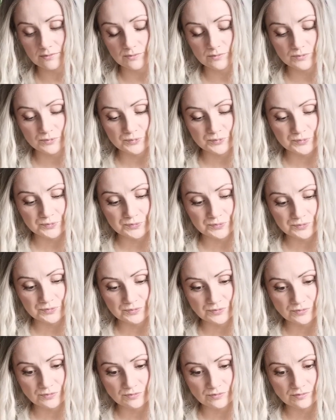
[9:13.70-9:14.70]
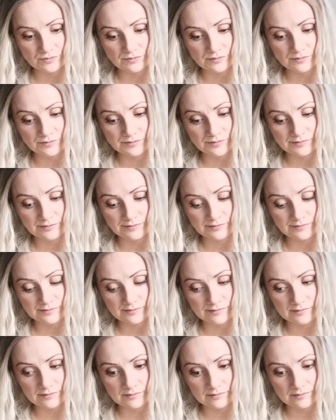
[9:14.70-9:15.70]

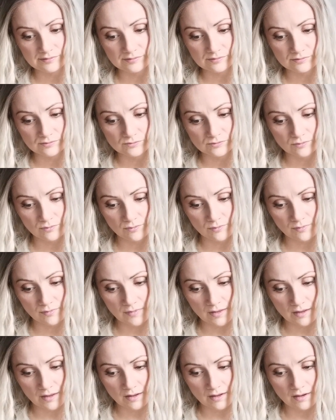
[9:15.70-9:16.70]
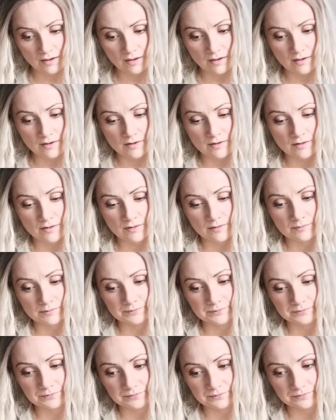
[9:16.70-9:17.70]

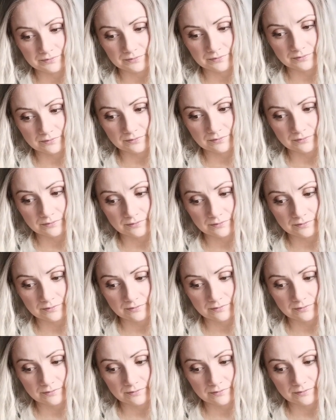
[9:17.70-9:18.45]
Nothing is said.